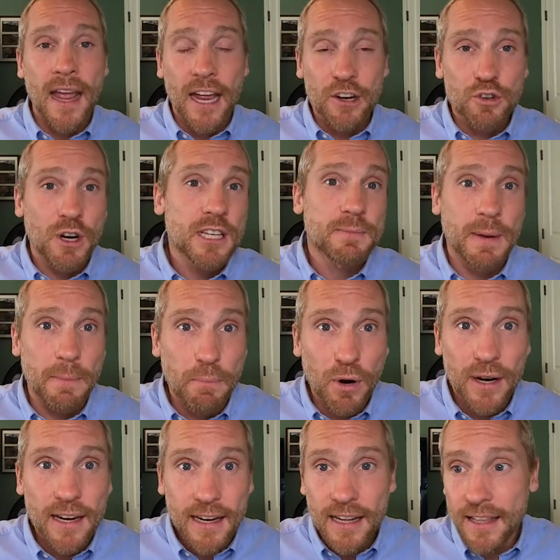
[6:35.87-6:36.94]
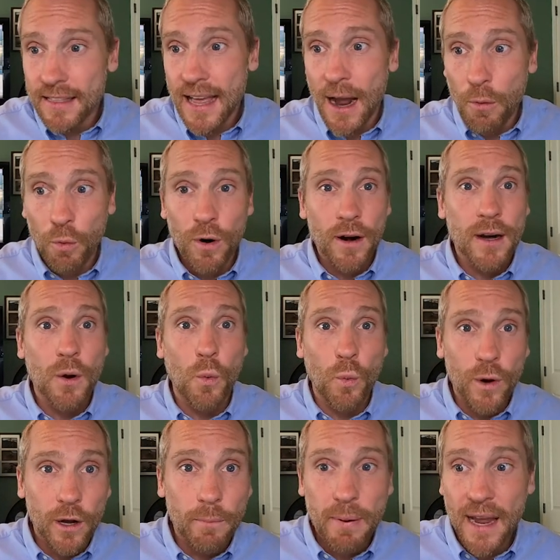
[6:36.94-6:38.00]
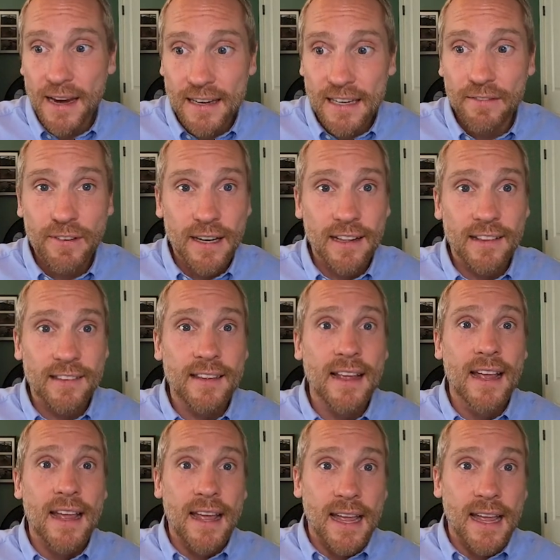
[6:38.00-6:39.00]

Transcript: And trust me, putting in that work will pay dividends.